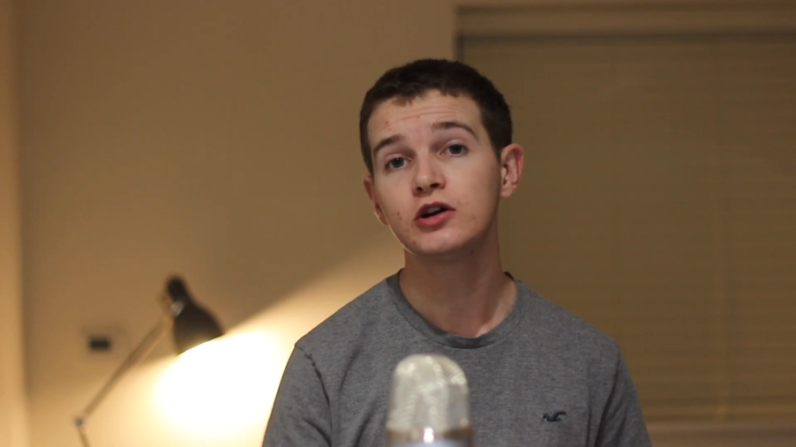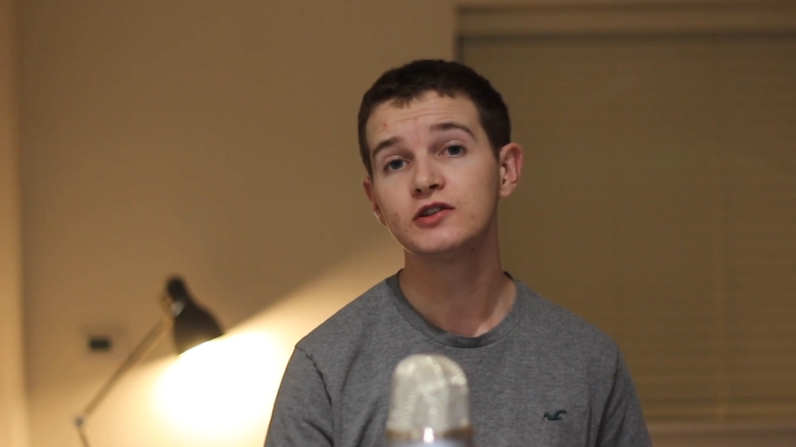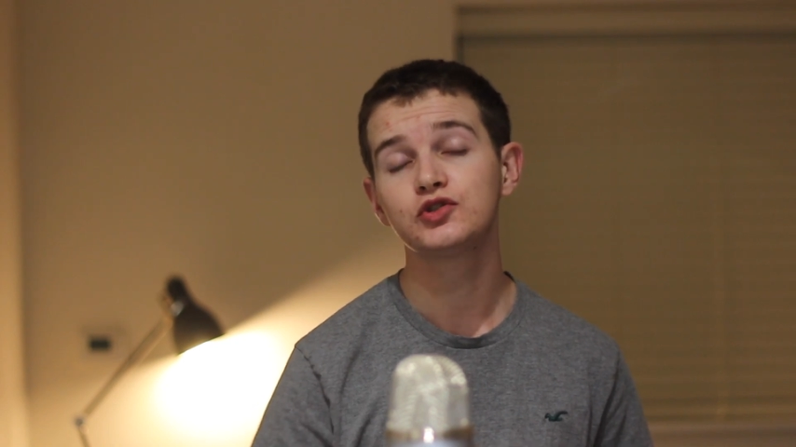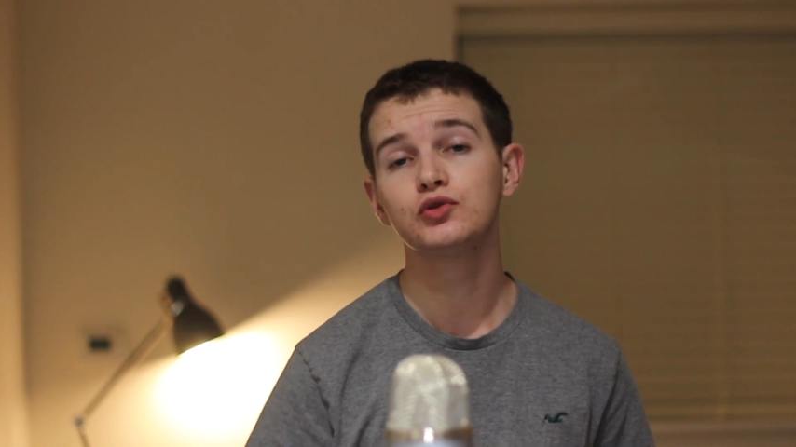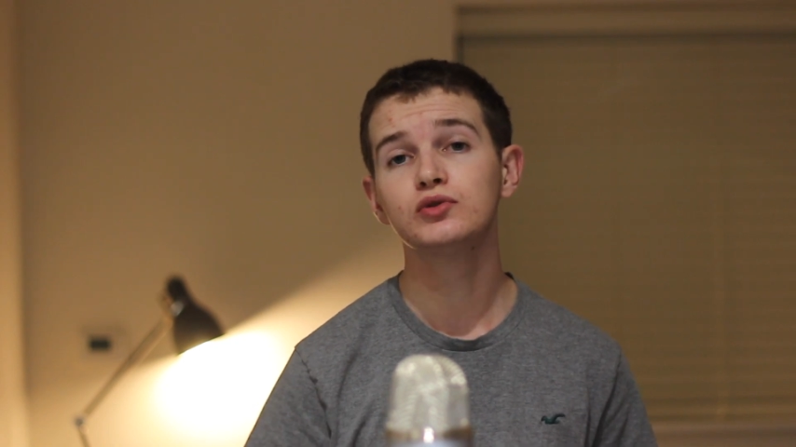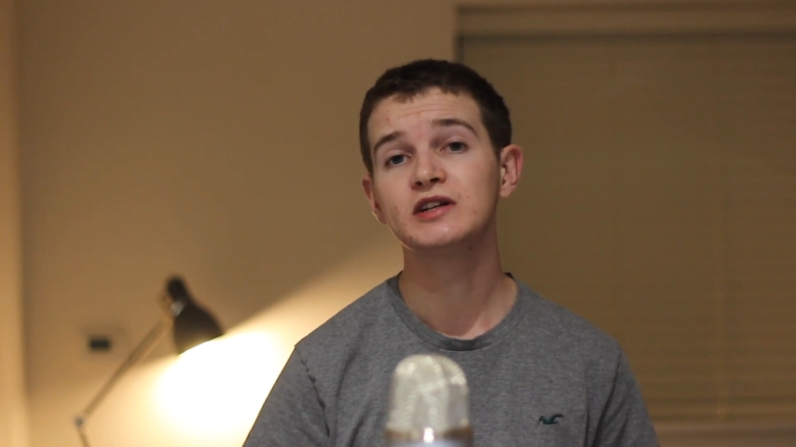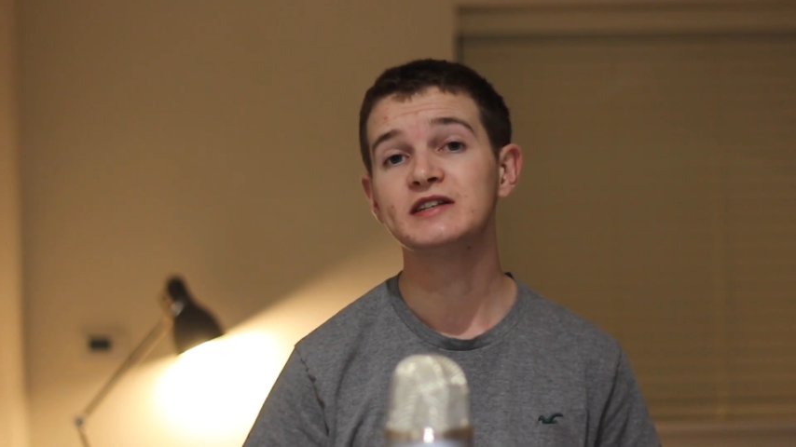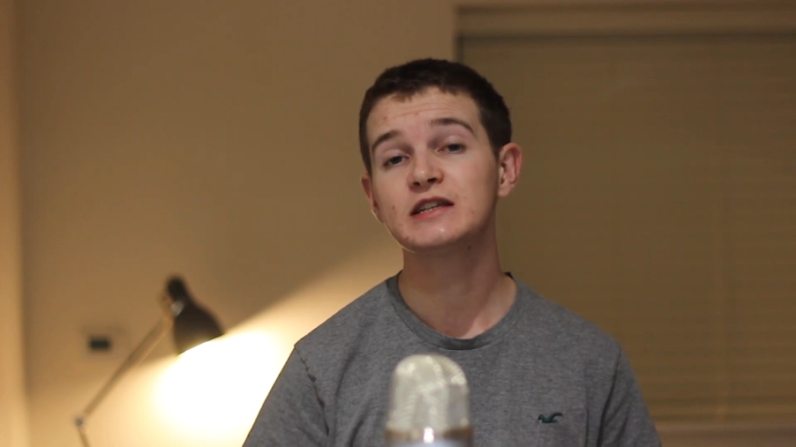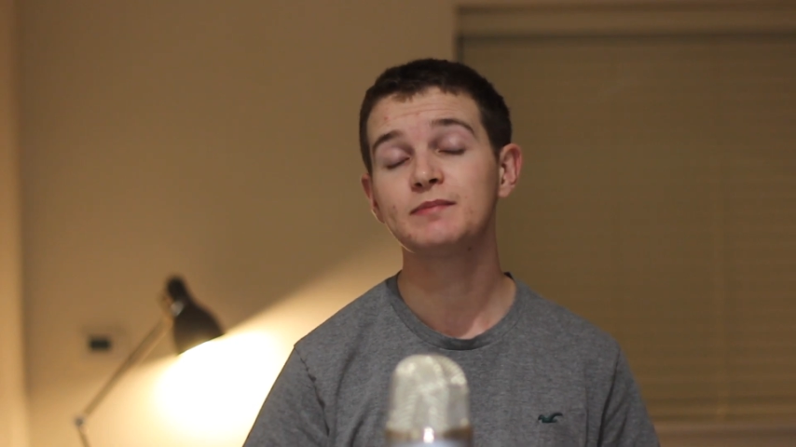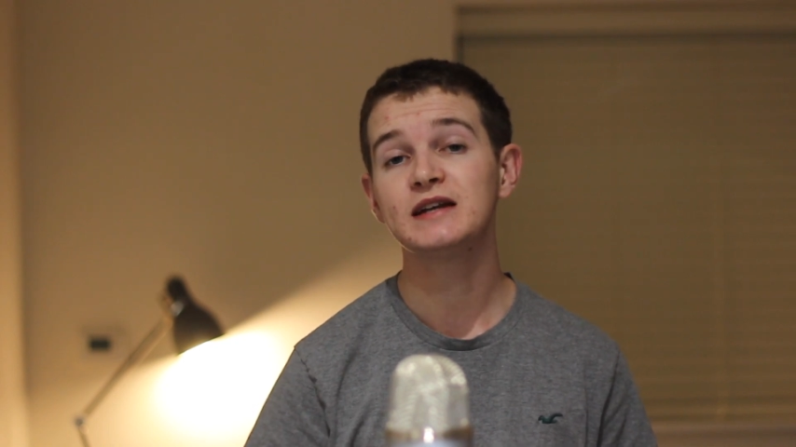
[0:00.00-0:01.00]
stored
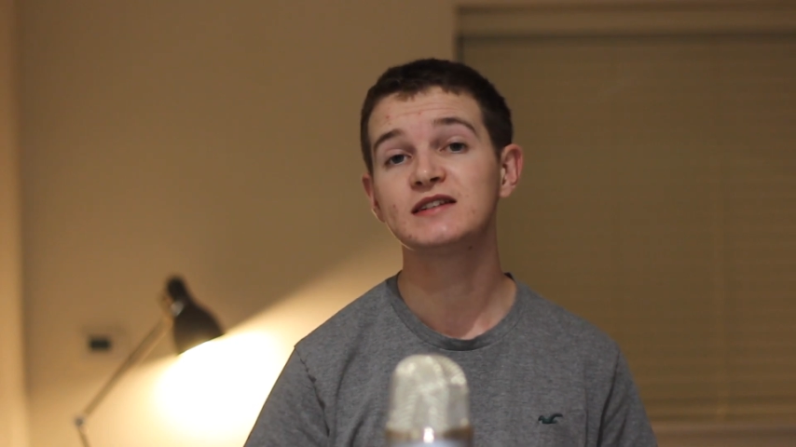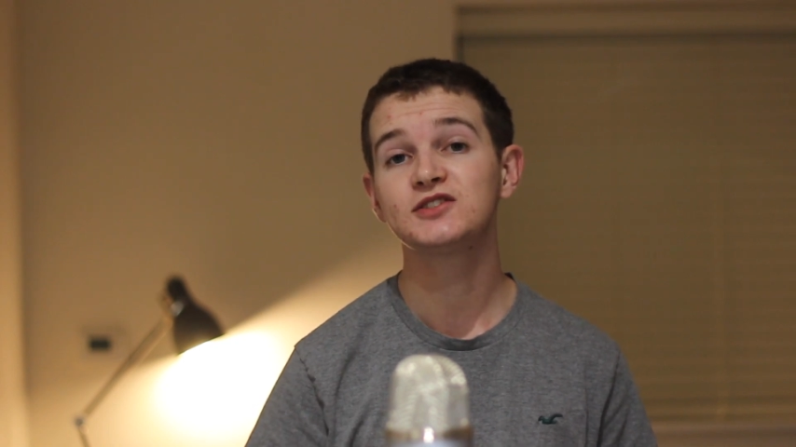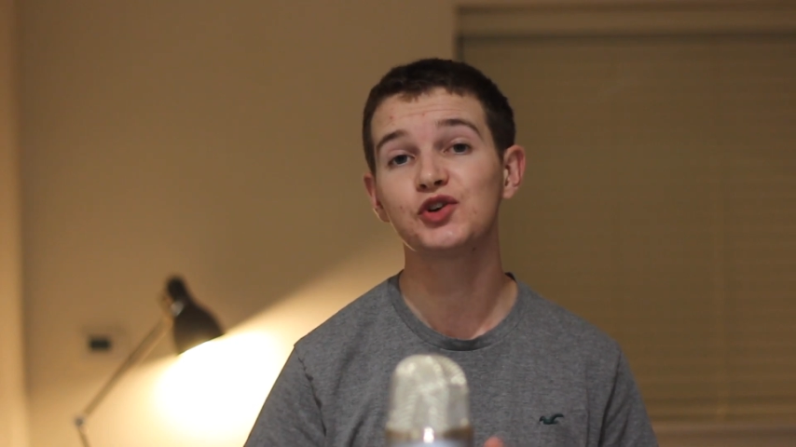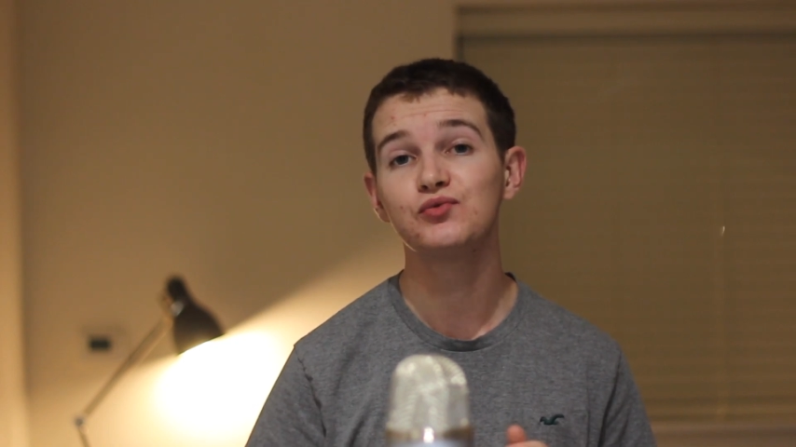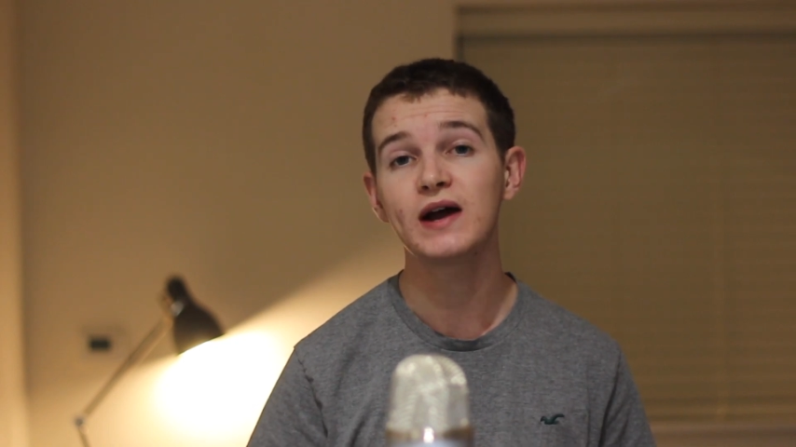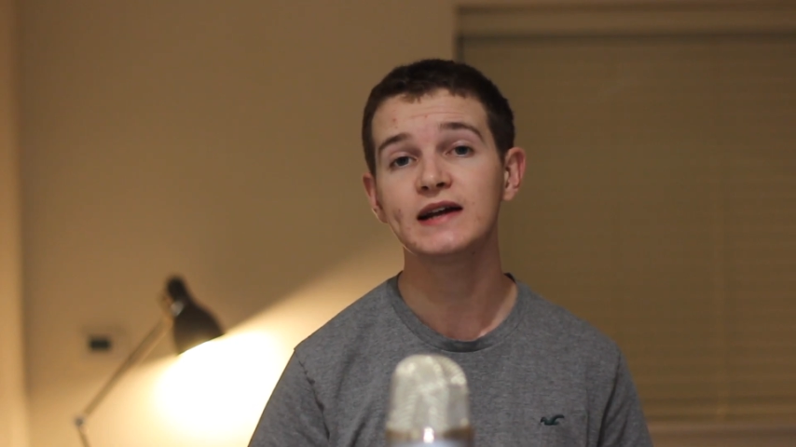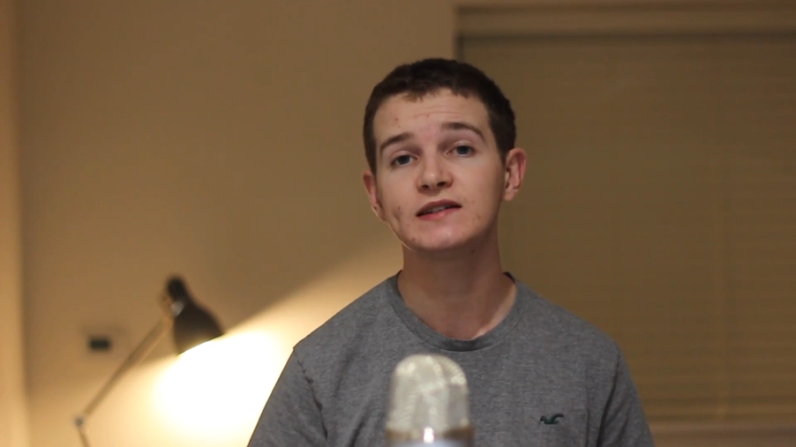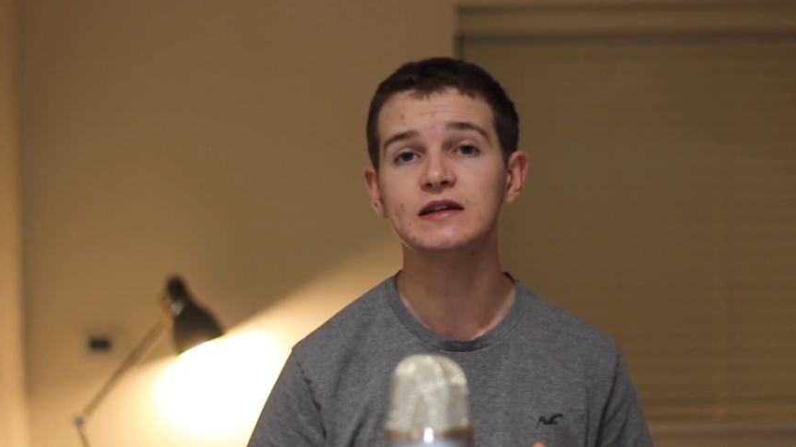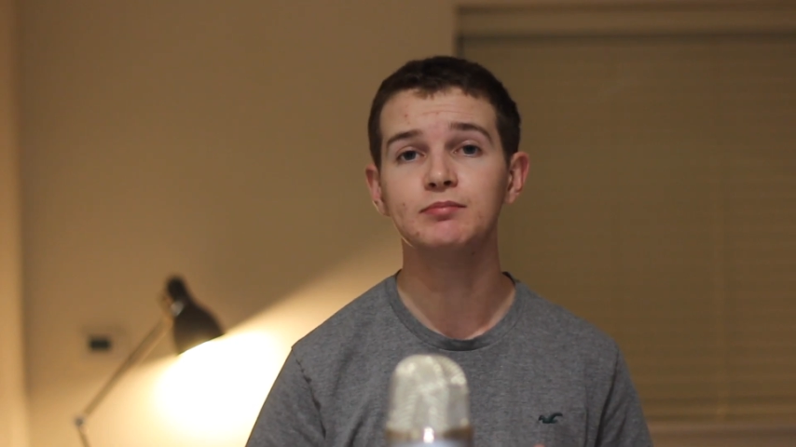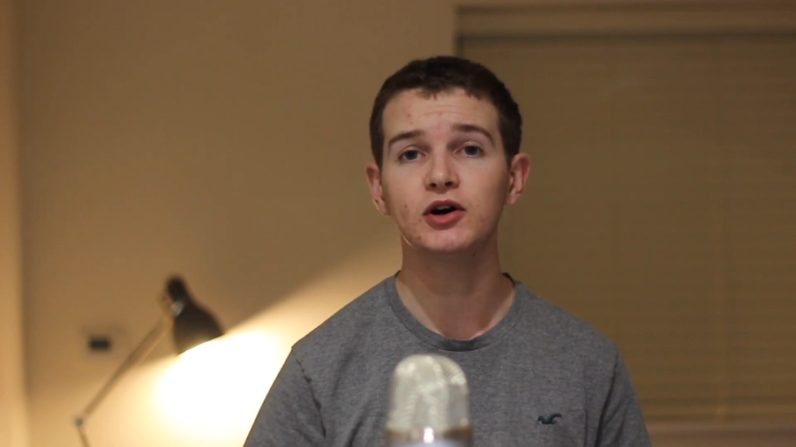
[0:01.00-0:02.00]
and spent
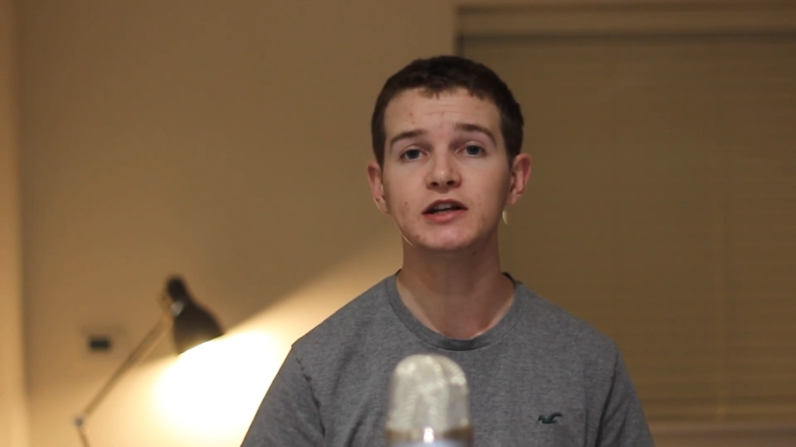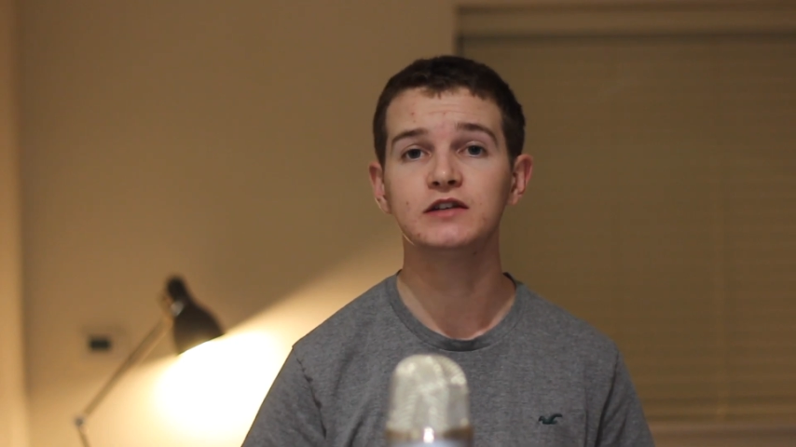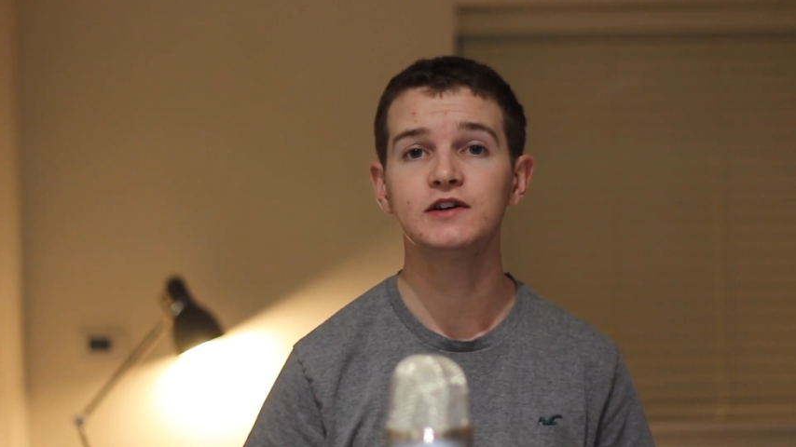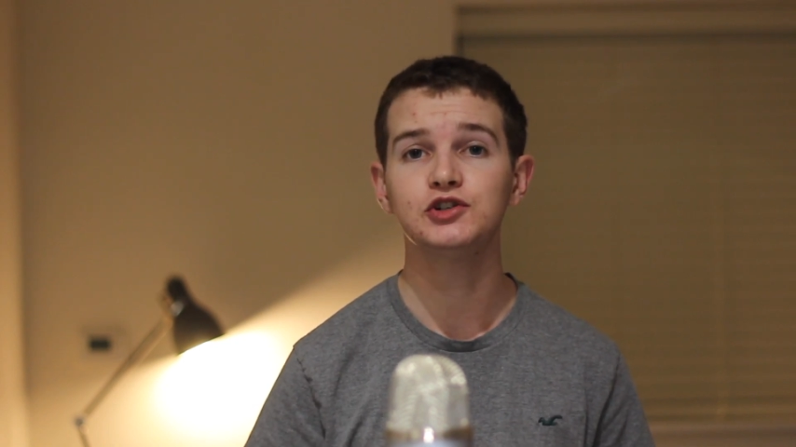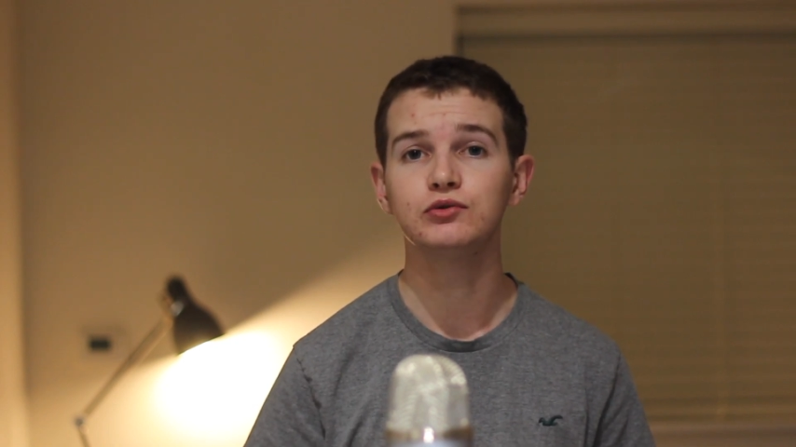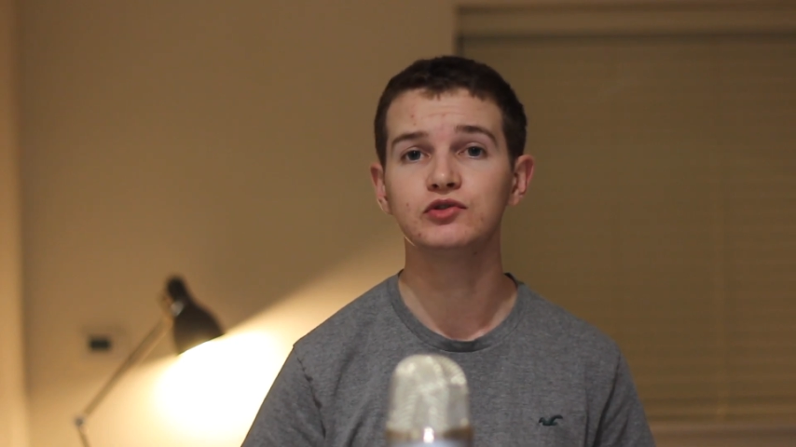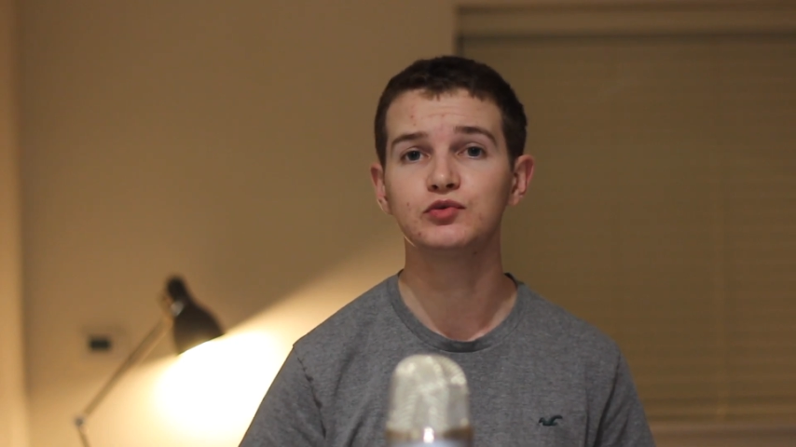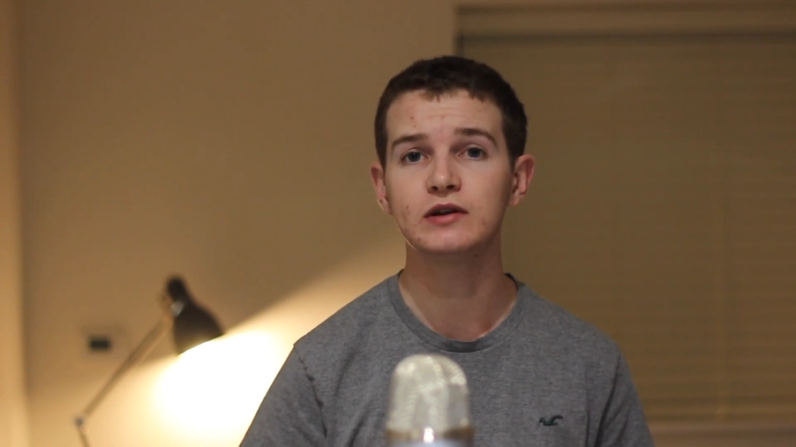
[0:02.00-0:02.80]
directly by individuals